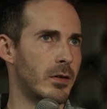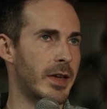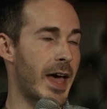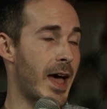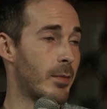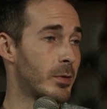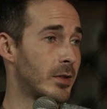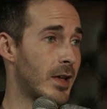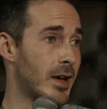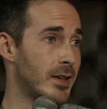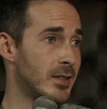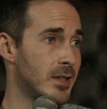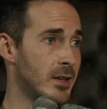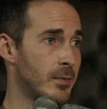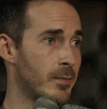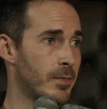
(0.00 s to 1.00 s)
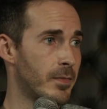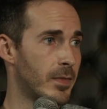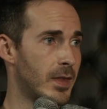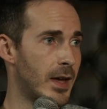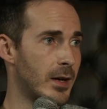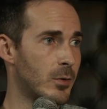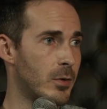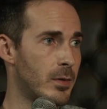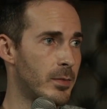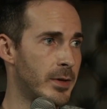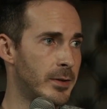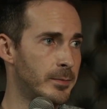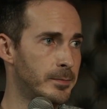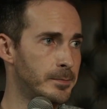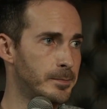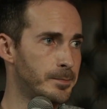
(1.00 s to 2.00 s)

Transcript: capitalizing that equipment.